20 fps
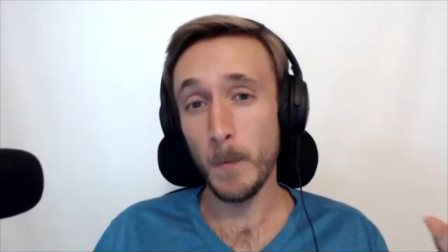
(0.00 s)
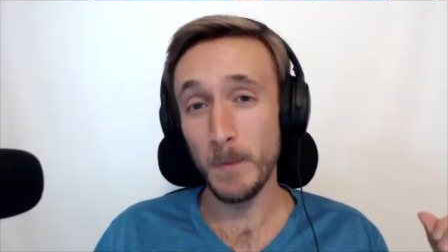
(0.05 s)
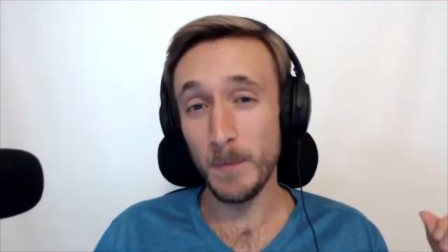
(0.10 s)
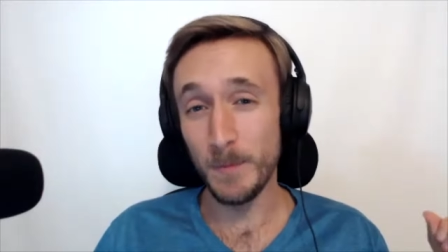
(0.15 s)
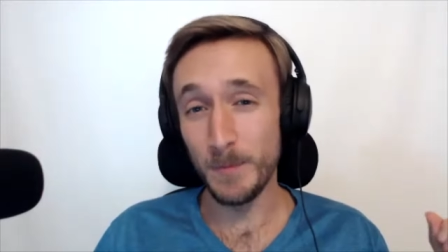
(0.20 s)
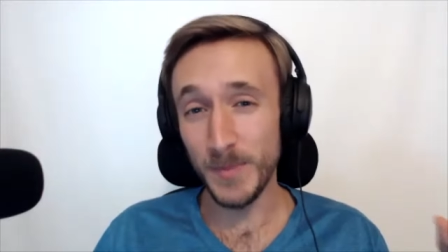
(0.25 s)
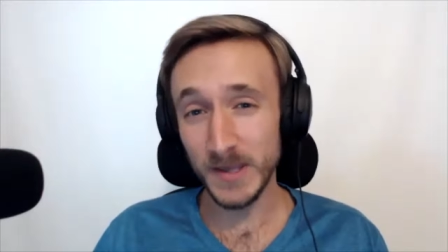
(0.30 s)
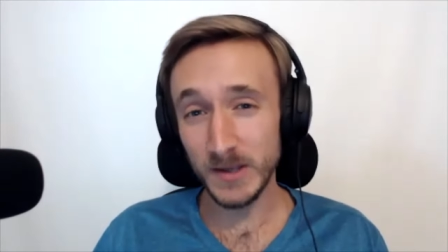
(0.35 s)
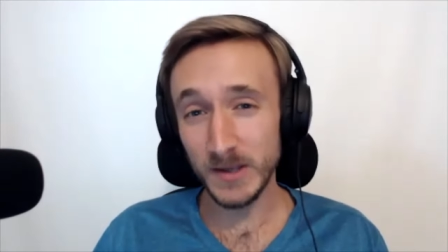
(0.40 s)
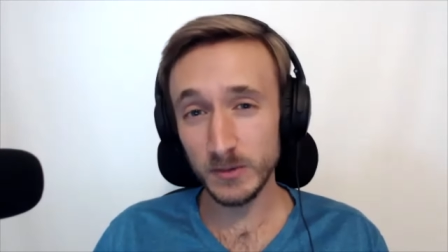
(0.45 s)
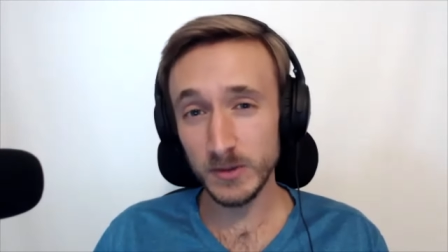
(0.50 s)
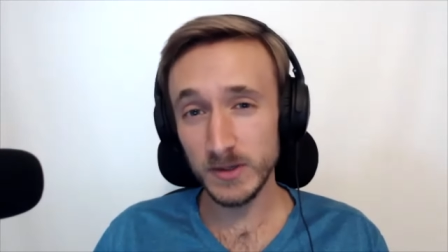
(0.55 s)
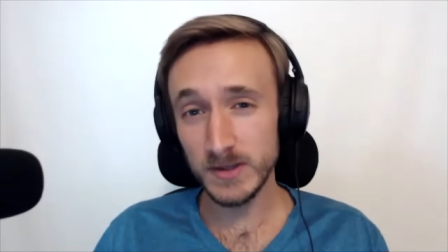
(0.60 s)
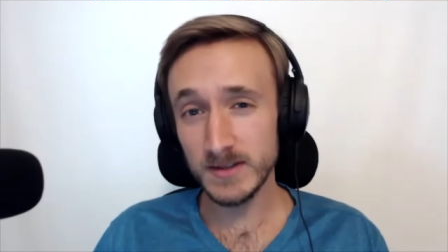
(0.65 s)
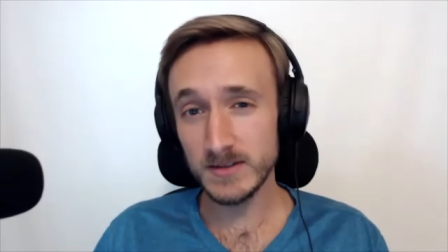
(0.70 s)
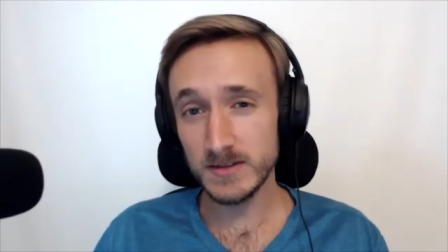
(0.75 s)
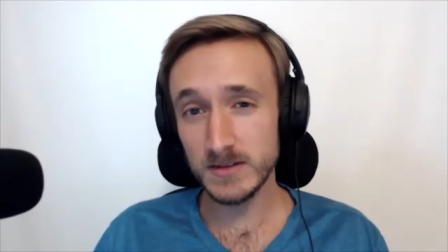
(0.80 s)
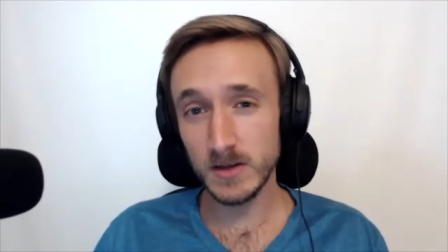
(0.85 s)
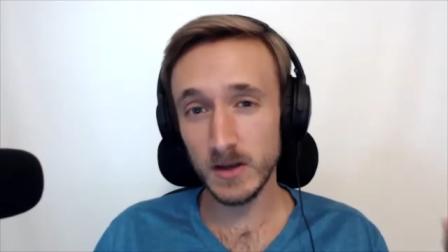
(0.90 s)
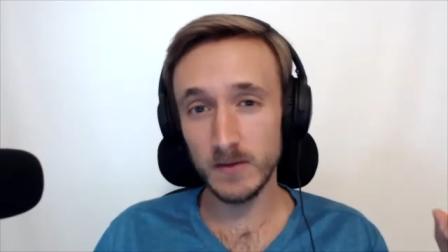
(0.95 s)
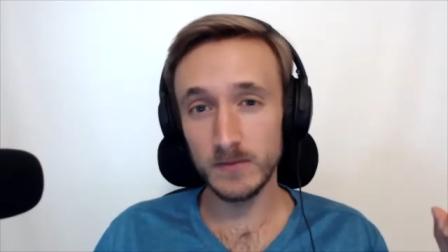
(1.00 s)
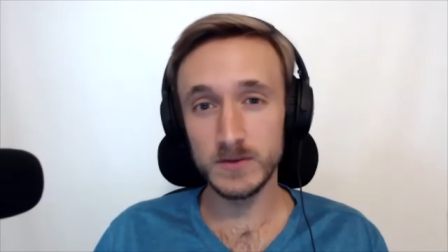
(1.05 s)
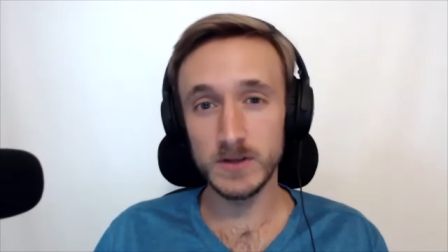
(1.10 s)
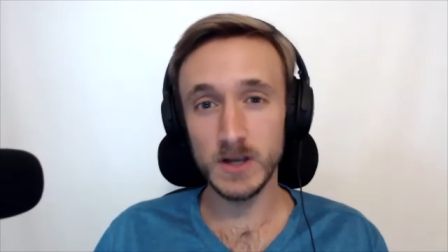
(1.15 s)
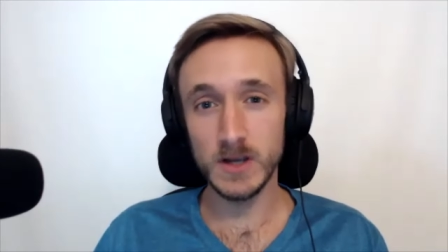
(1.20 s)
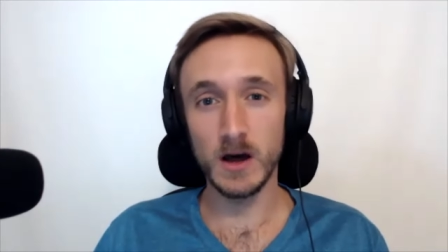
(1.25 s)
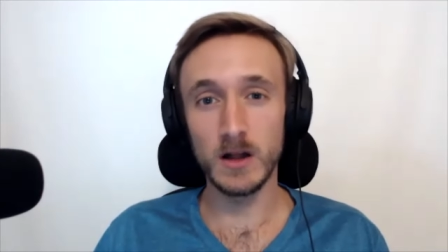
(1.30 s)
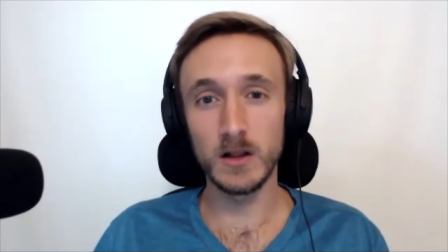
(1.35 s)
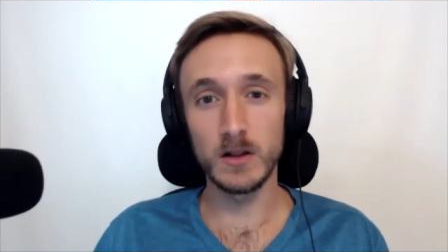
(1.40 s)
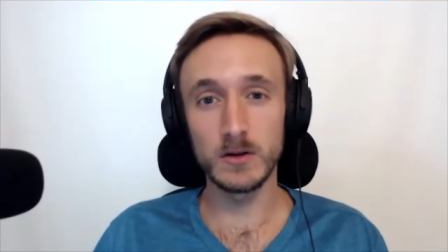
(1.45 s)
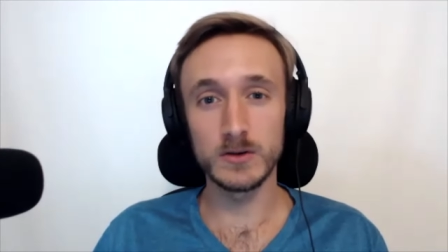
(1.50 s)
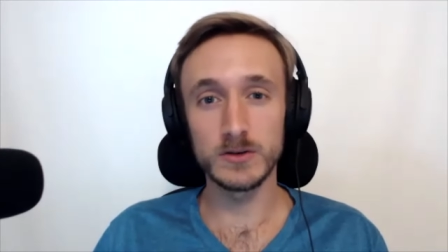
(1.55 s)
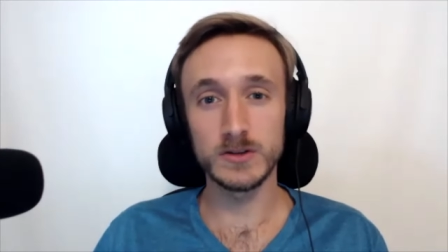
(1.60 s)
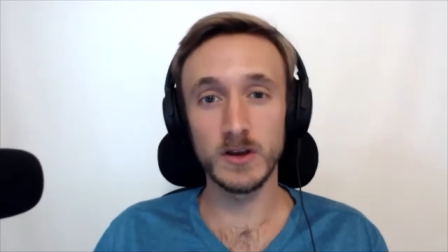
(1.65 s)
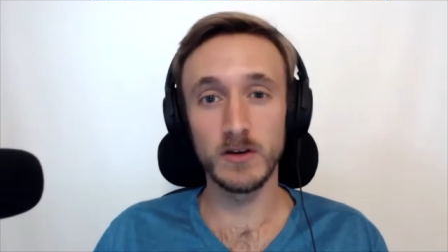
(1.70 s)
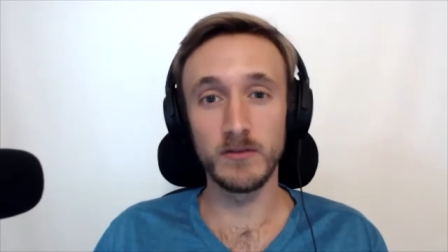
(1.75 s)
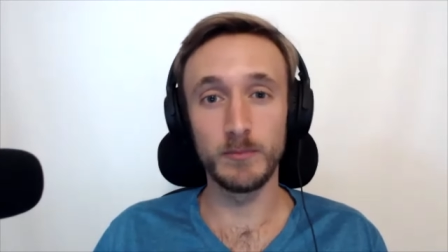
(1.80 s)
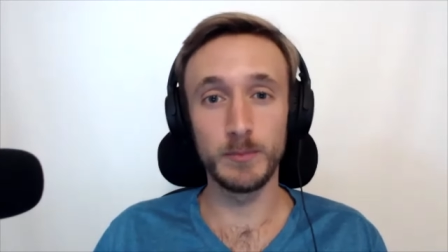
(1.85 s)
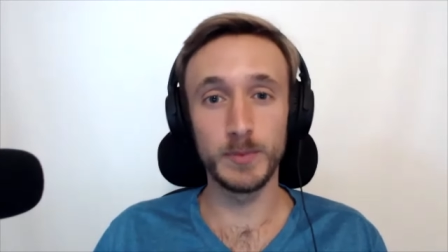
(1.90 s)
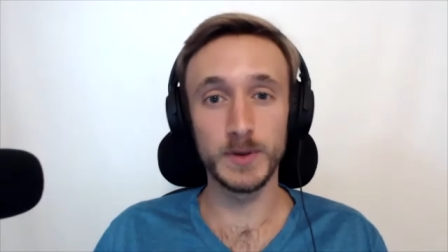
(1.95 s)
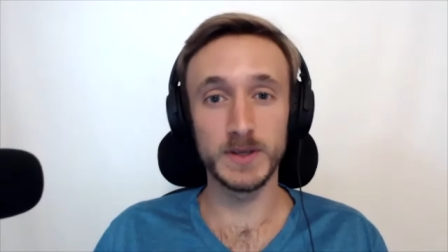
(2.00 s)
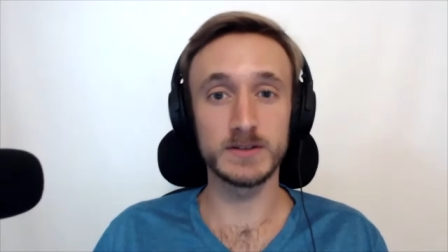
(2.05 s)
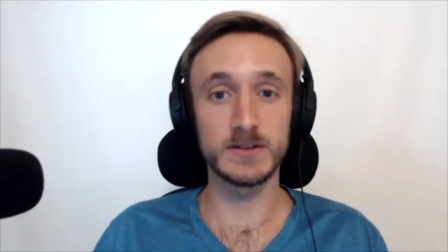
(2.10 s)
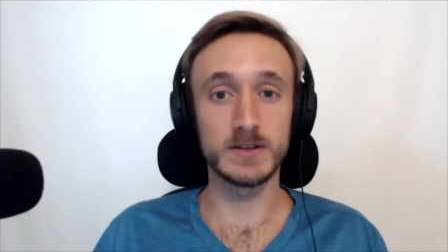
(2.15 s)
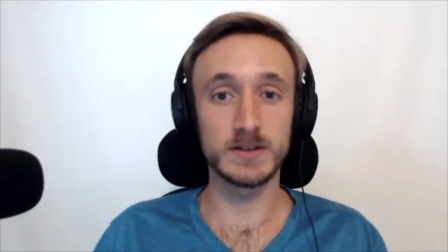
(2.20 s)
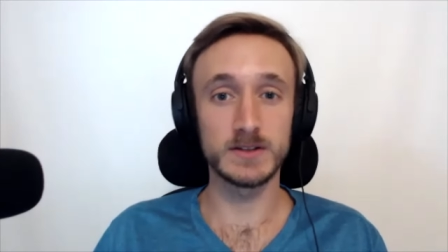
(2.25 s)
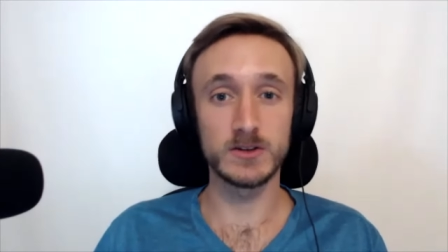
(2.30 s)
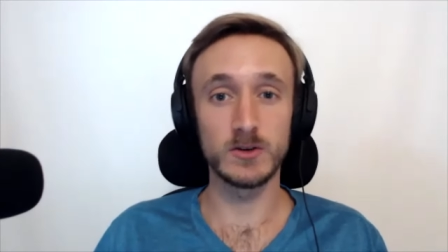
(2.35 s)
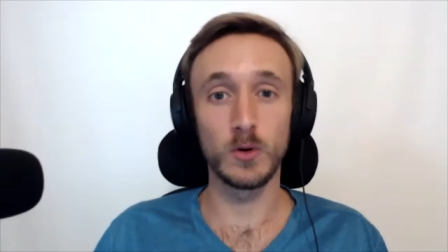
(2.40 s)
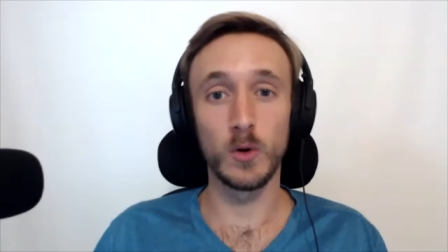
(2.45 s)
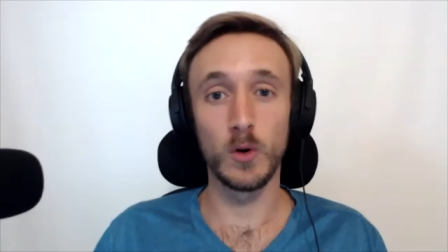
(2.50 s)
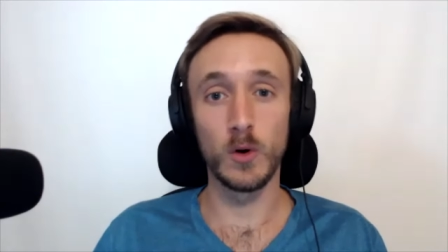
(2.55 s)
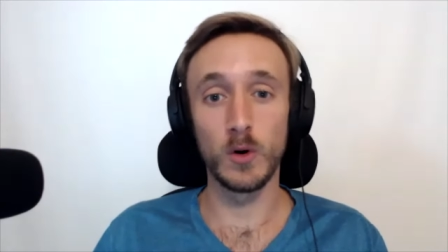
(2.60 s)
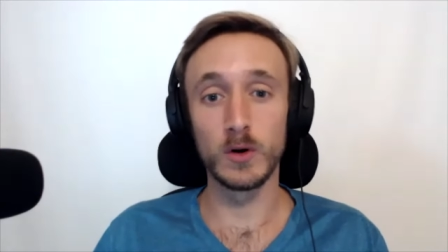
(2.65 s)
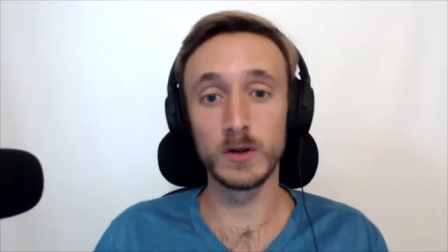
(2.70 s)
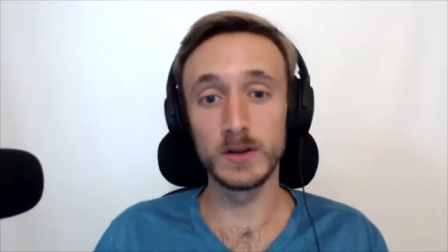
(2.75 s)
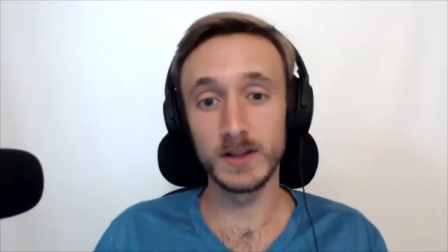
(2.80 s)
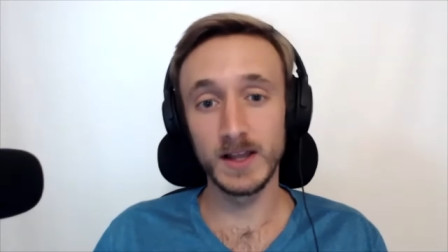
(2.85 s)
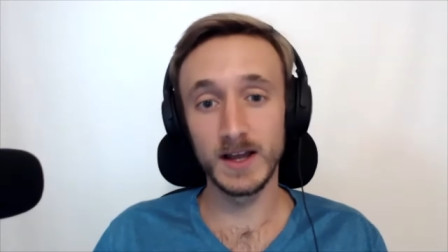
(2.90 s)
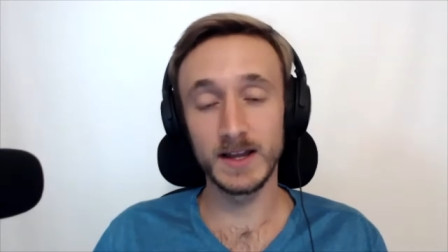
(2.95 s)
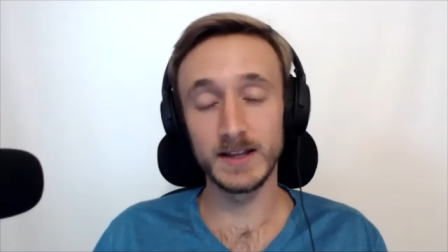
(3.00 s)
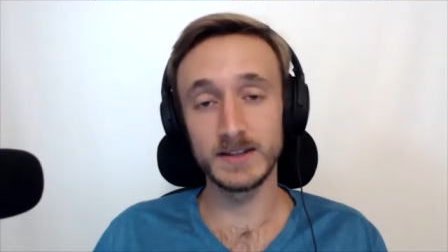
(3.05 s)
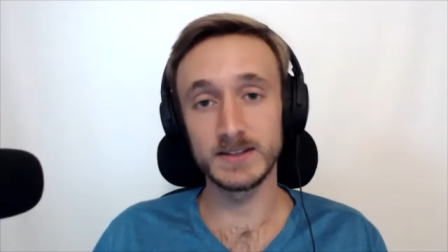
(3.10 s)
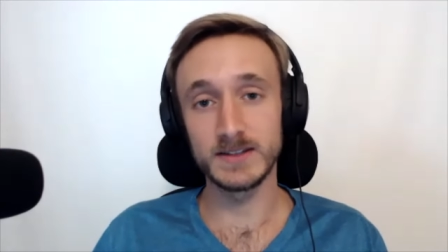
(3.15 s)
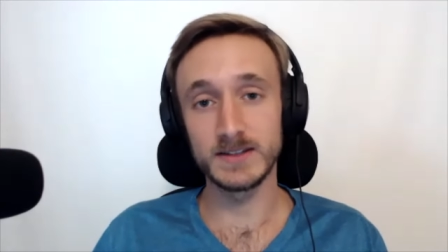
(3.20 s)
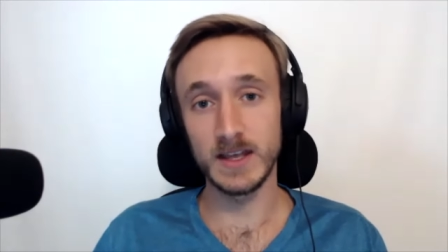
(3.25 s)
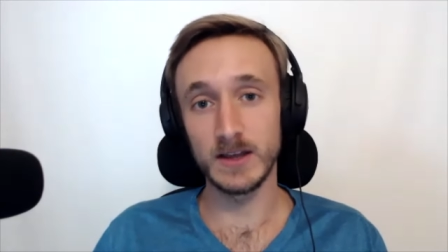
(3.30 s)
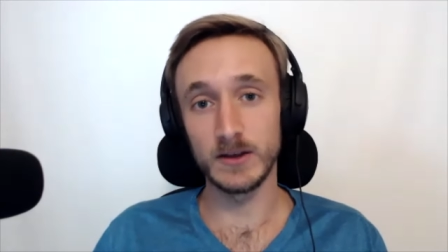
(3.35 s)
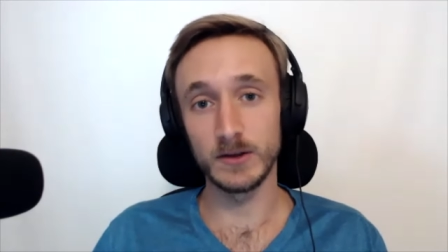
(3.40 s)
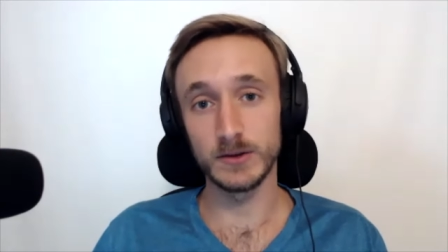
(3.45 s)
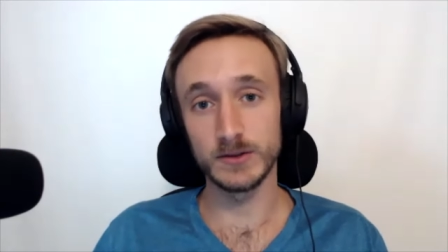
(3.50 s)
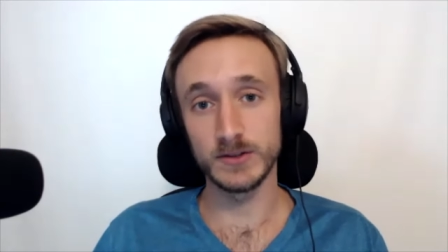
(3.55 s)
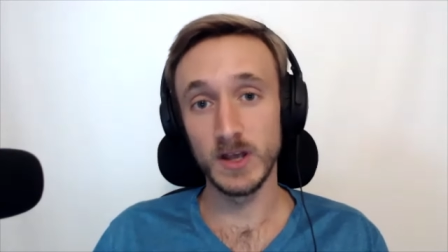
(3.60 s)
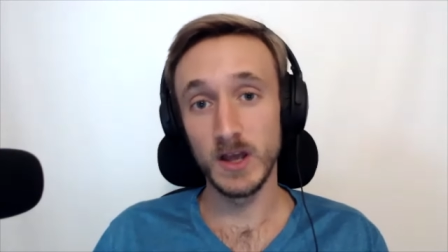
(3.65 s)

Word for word: billions of dollars of business in online sales,